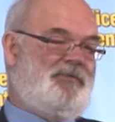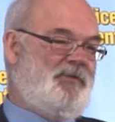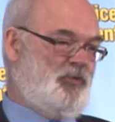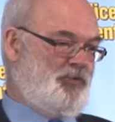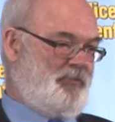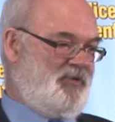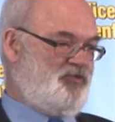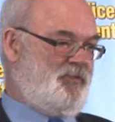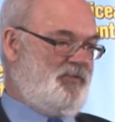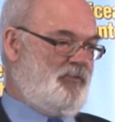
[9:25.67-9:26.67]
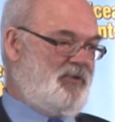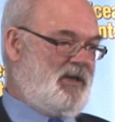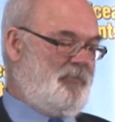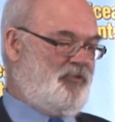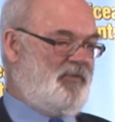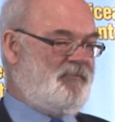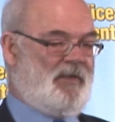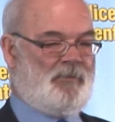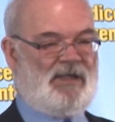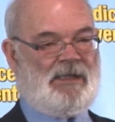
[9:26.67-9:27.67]
the Border Regiment. We're a Cumbrian
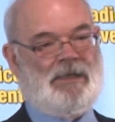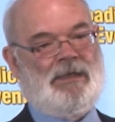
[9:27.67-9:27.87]
family.